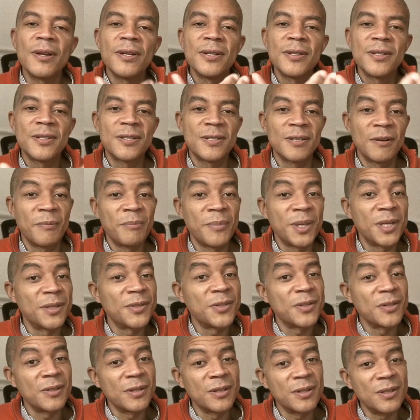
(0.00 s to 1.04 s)
some
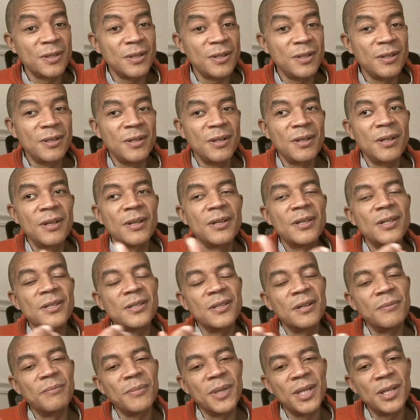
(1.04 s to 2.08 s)
months are good,
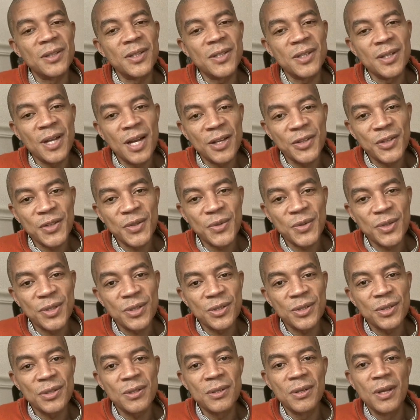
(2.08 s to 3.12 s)
some months not so
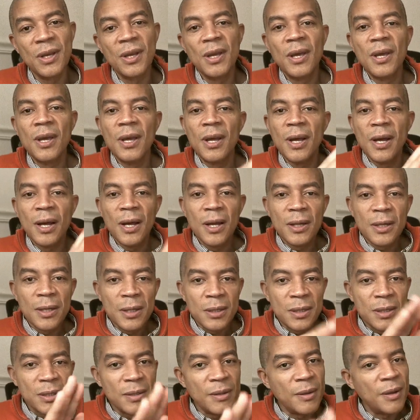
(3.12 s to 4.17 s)
good.
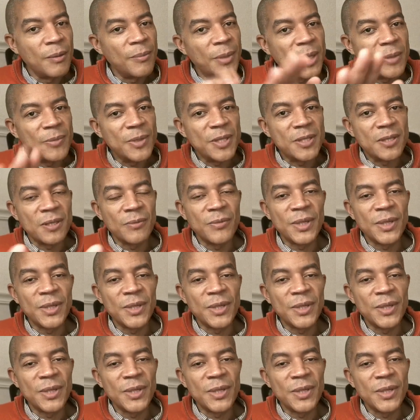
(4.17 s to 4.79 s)
There may be some